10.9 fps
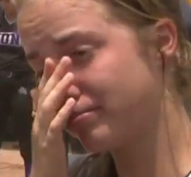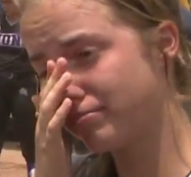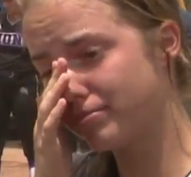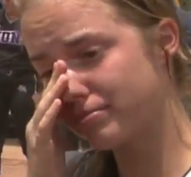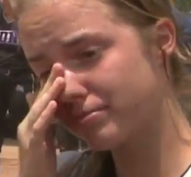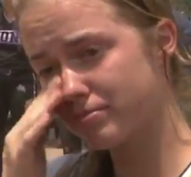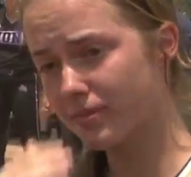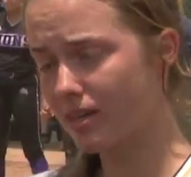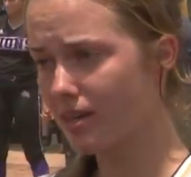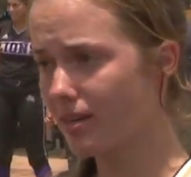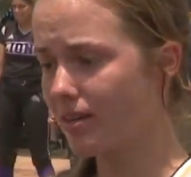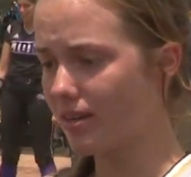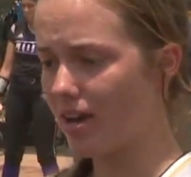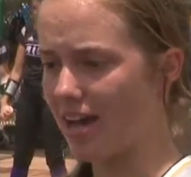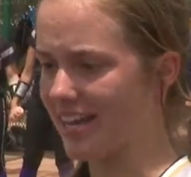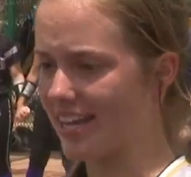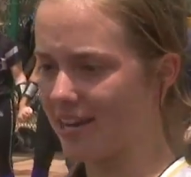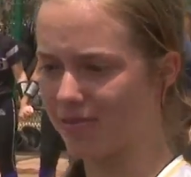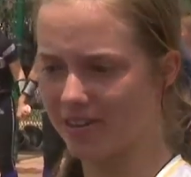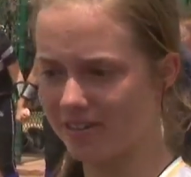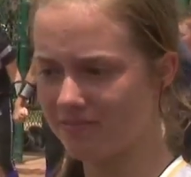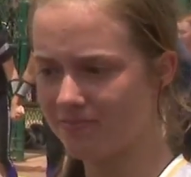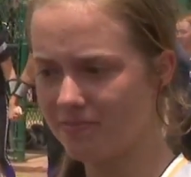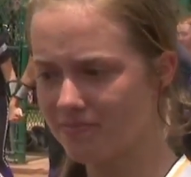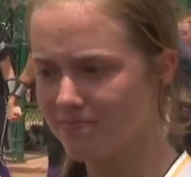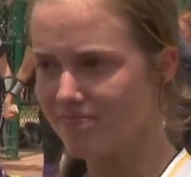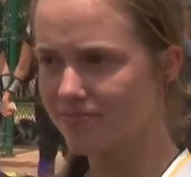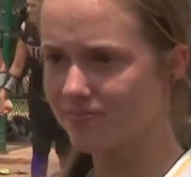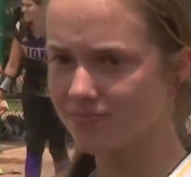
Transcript: She left her seniors with a message.